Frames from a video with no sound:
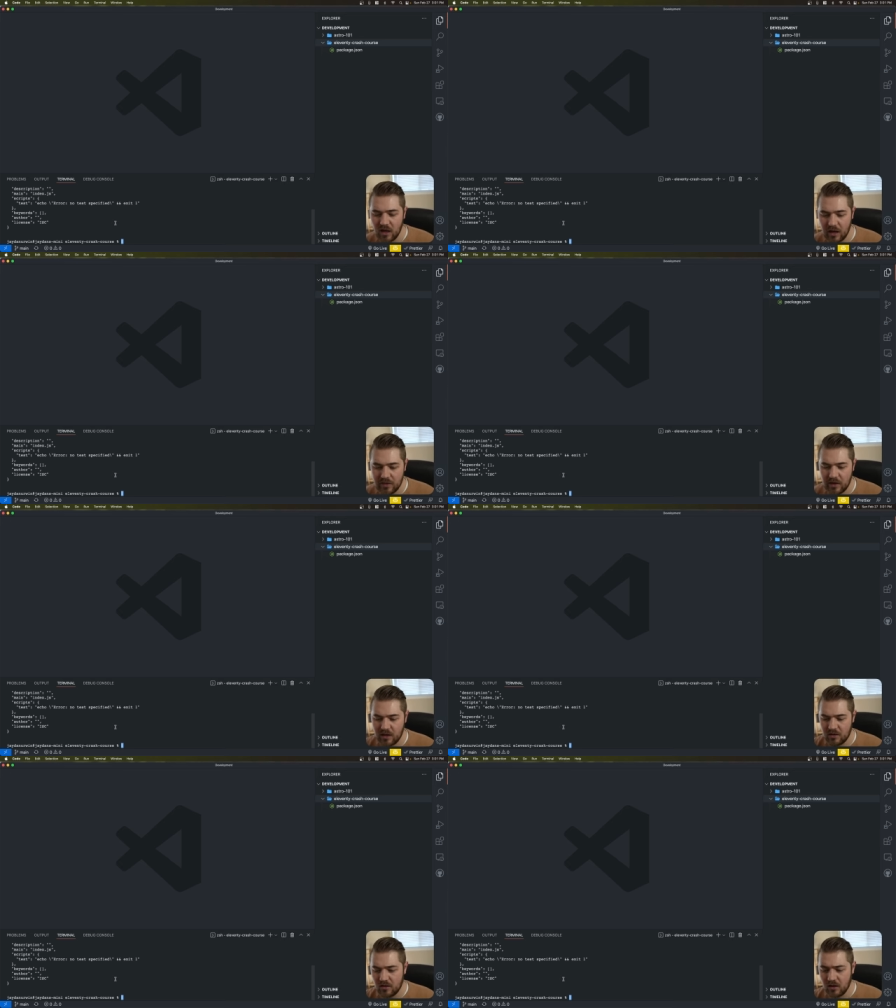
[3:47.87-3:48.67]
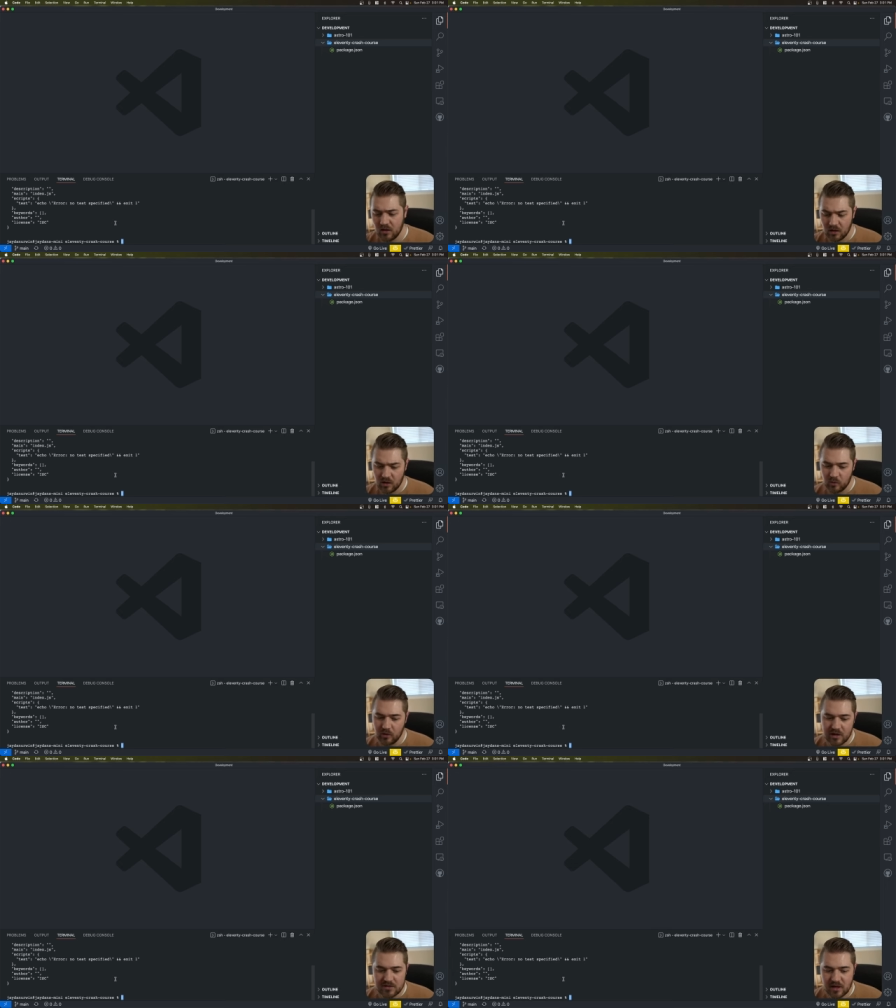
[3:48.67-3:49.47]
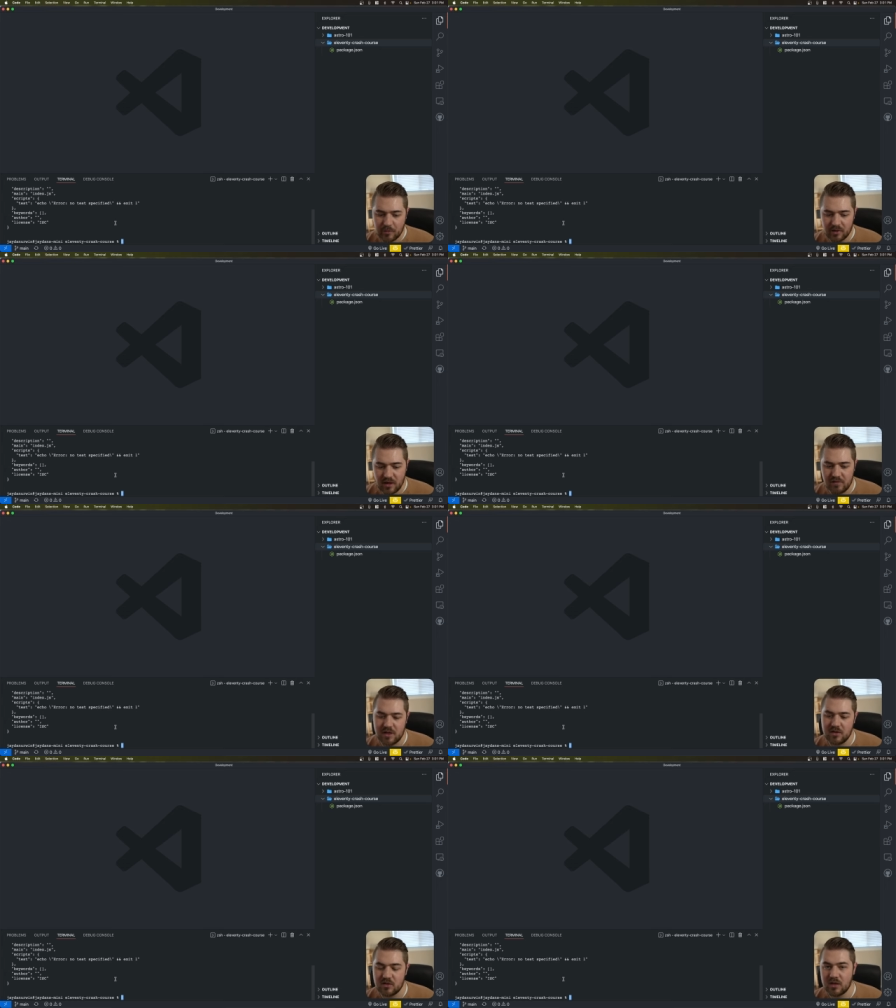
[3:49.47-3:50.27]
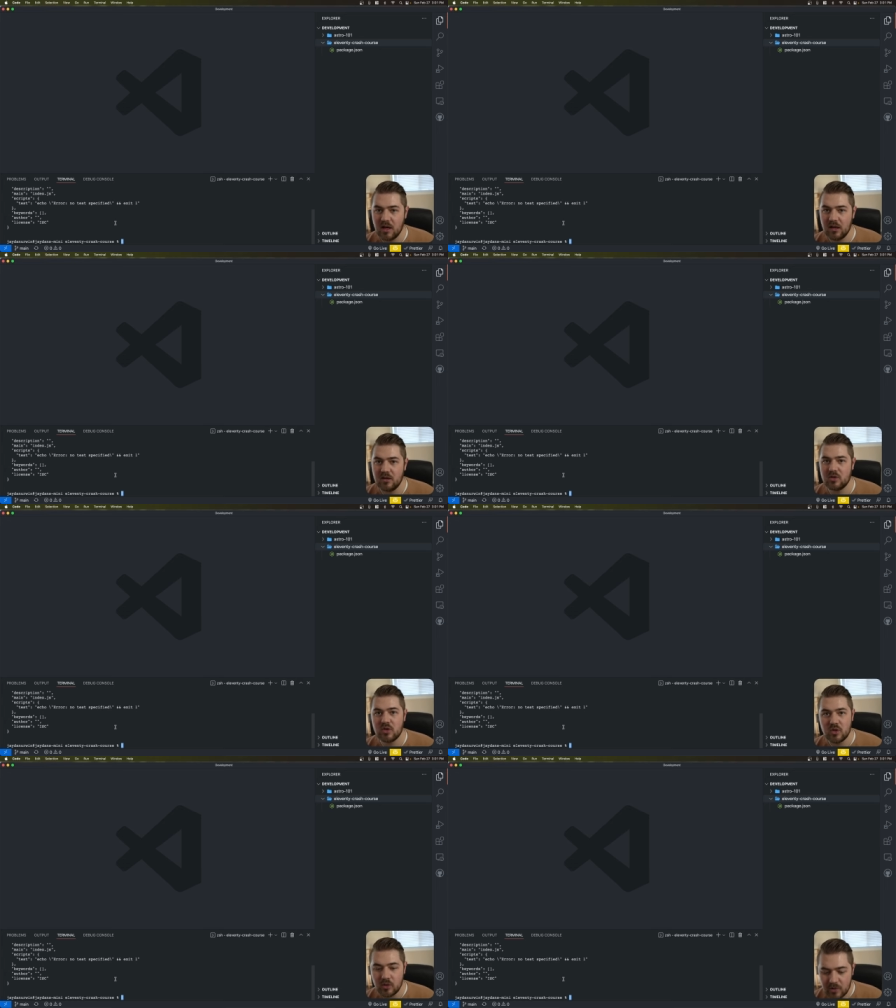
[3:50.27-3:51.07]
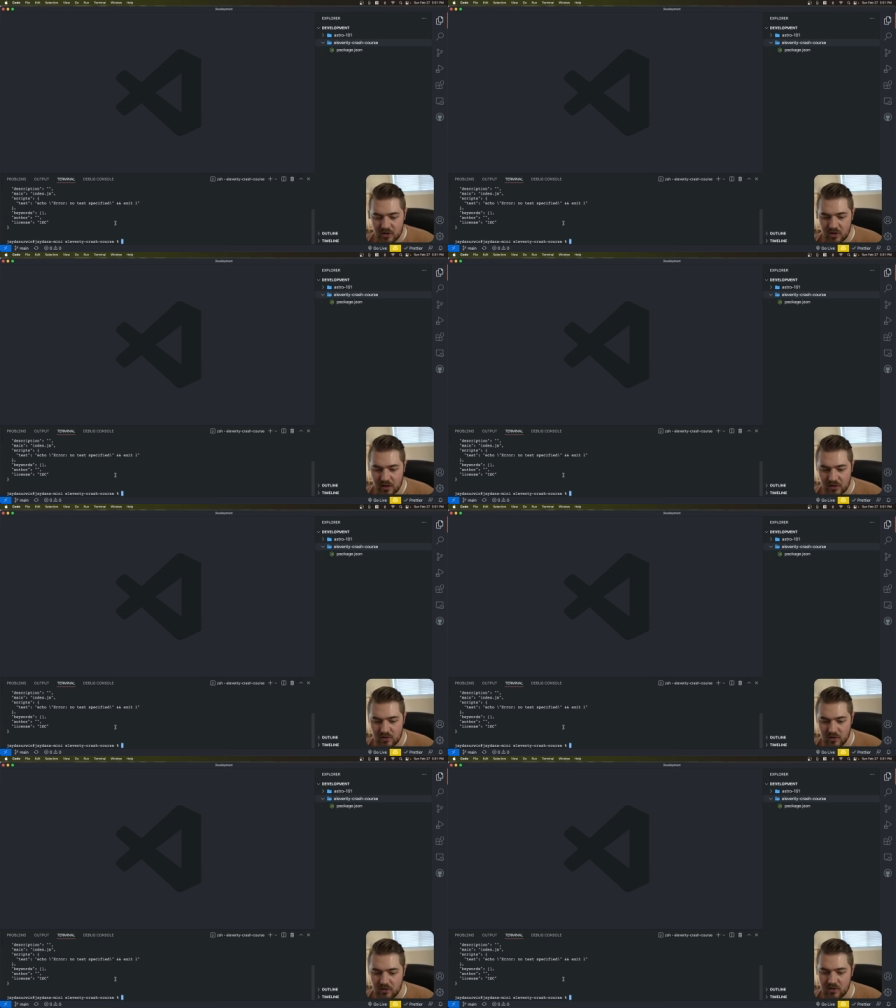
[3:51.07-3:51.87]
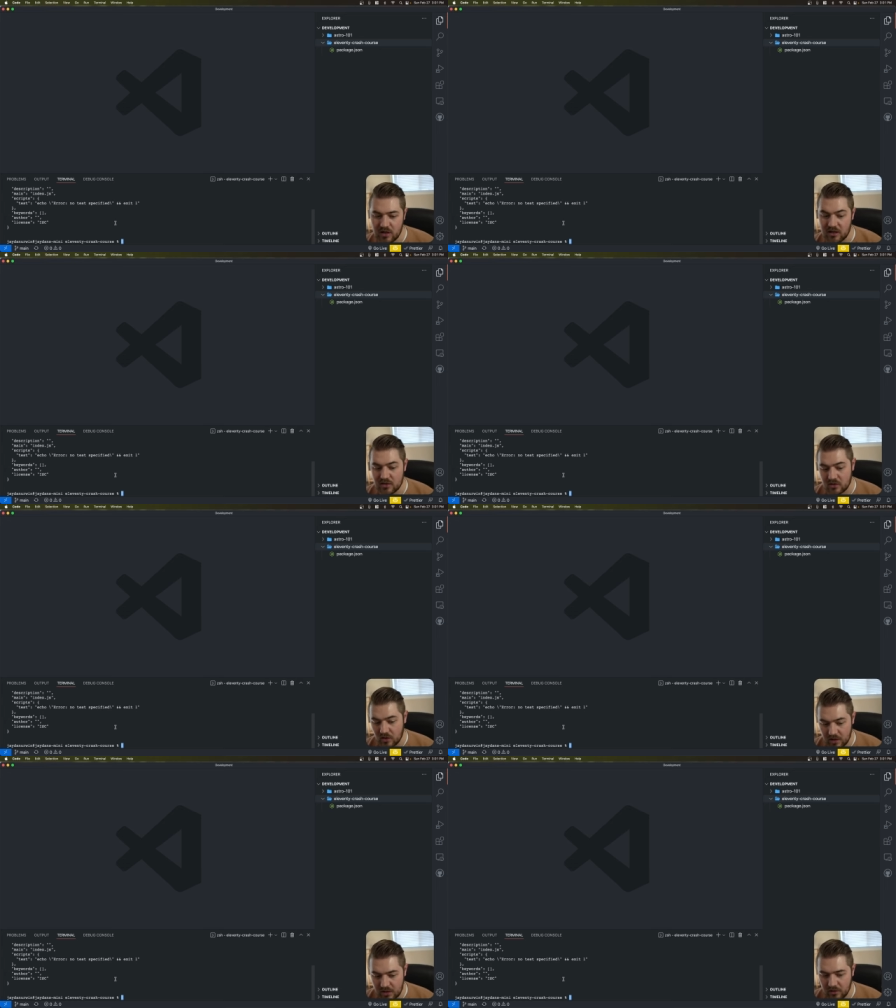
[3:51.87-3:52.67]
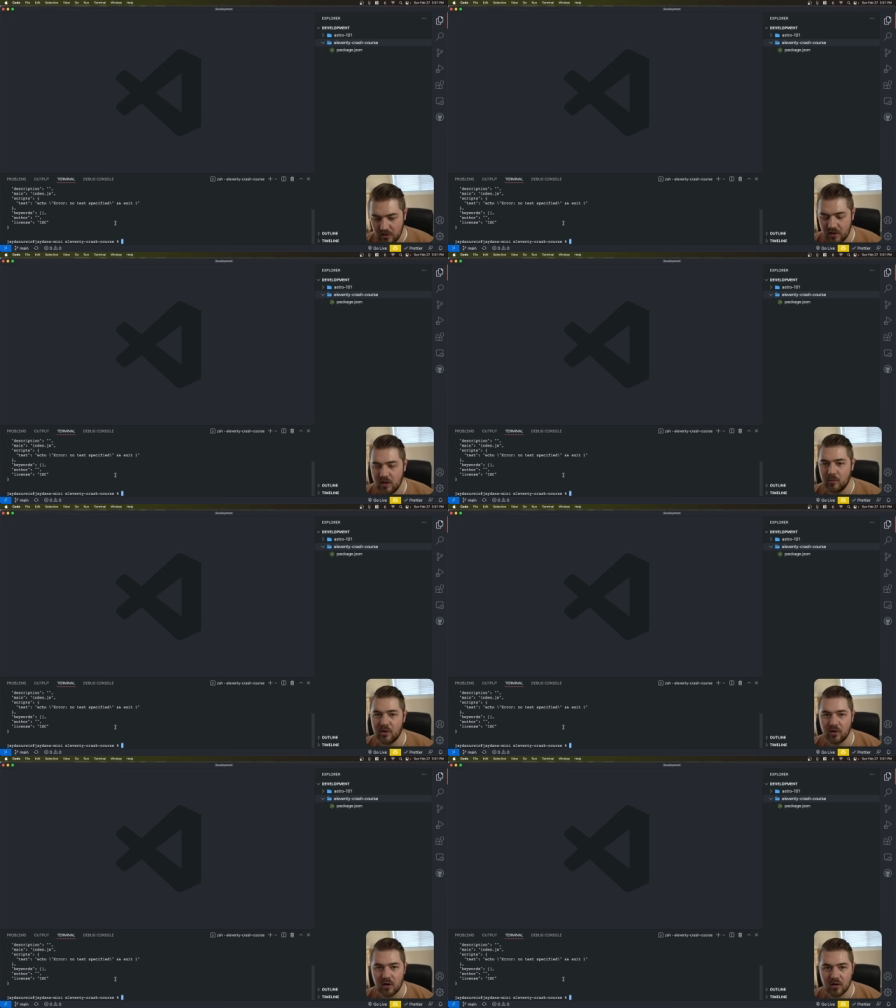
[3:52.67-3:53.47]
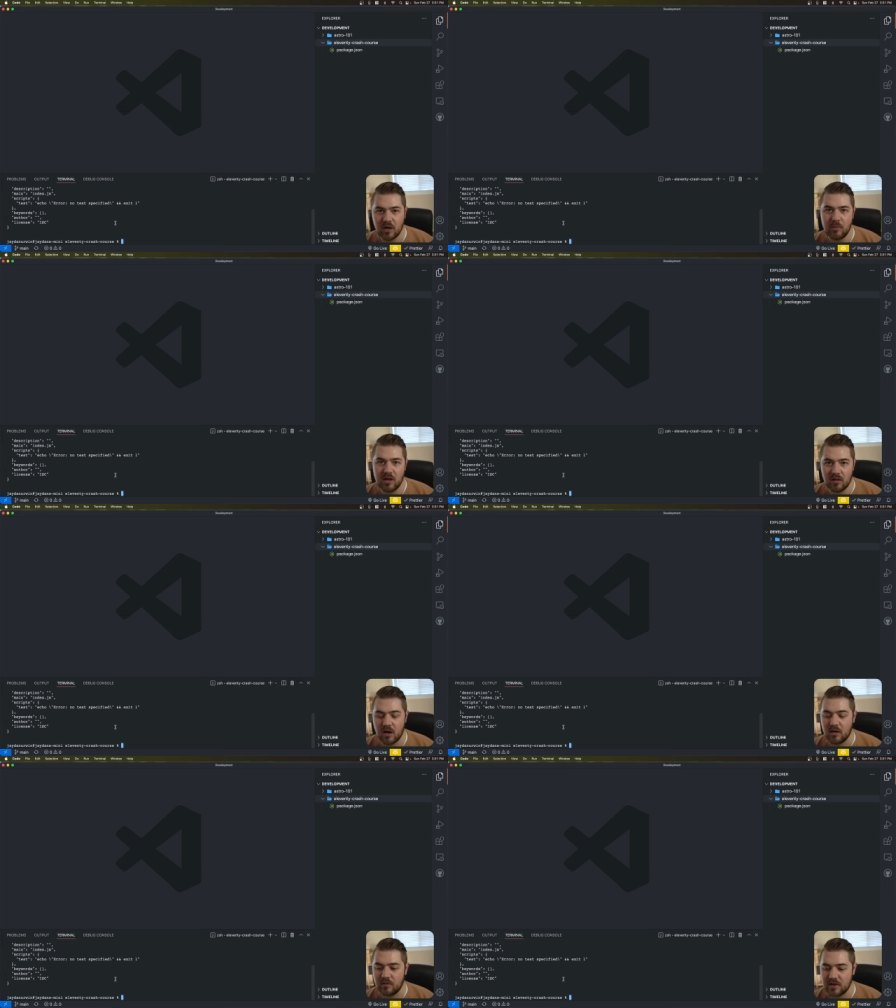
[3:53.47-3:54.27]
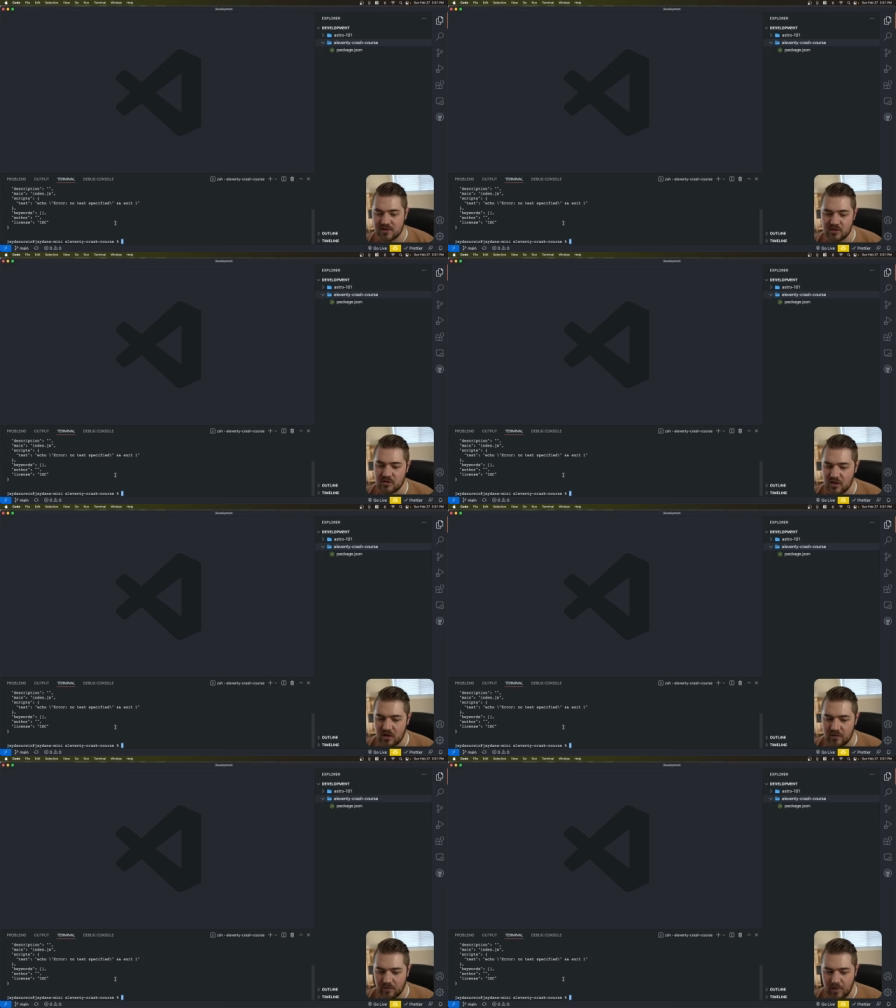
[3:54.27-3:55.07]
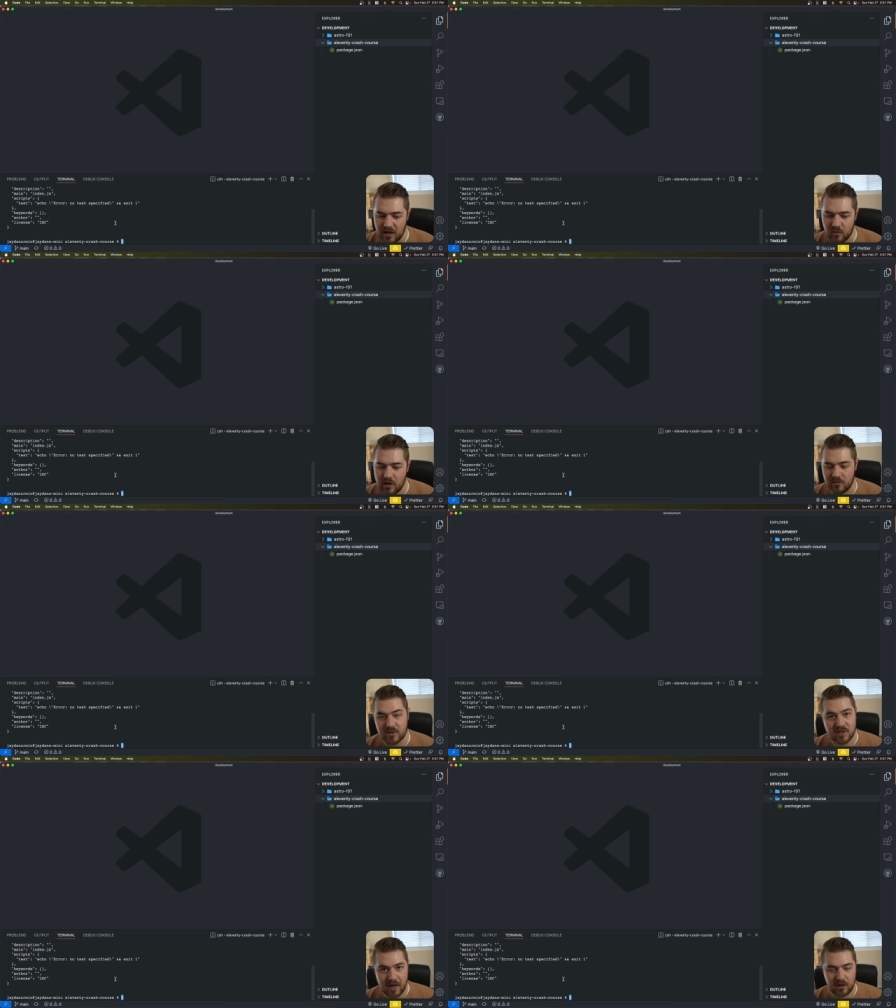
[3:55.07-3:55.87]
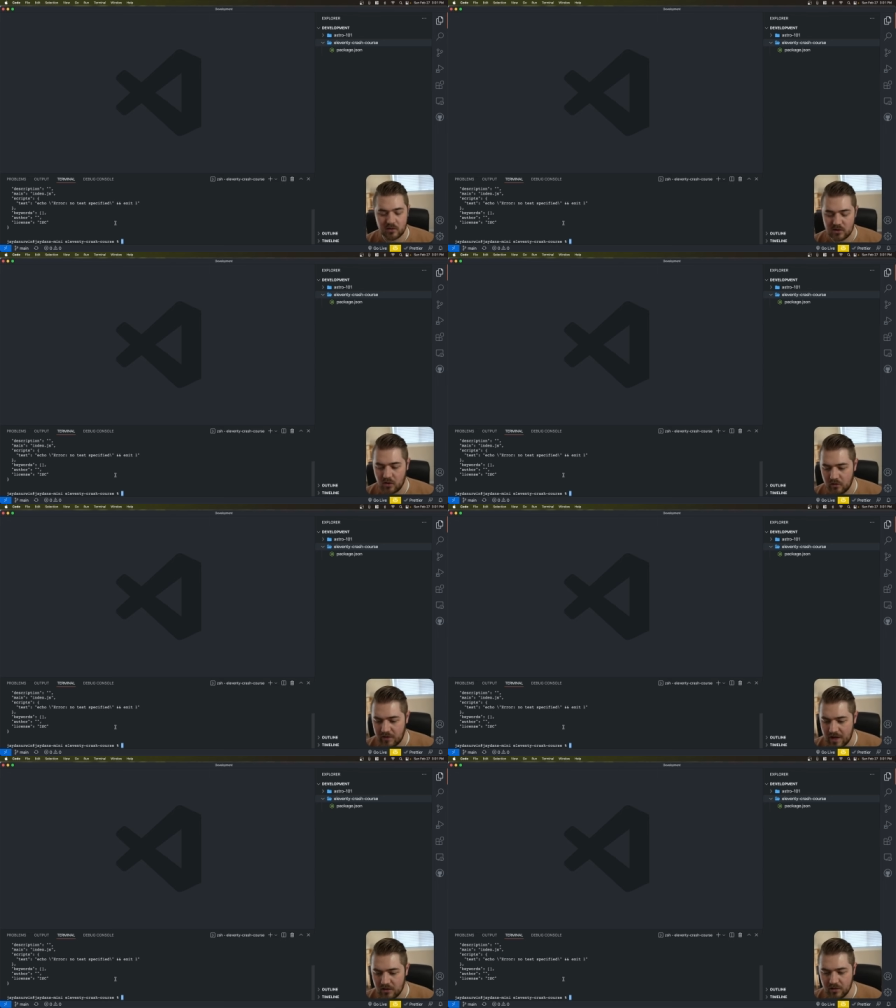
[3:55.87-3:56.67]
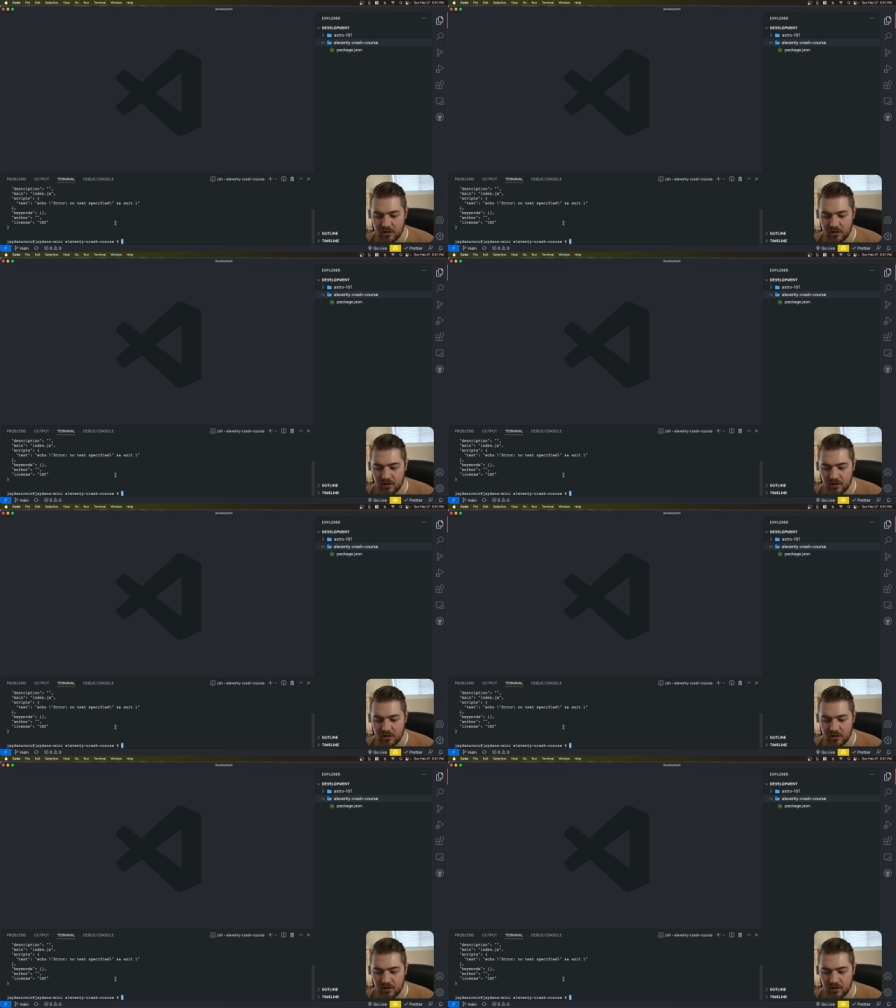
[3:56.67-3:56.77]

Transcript: And then really to set up Eleventy, there's not too much you need to do to get started, but there are going to be a lot of decisions that you have to make around styles and all of that.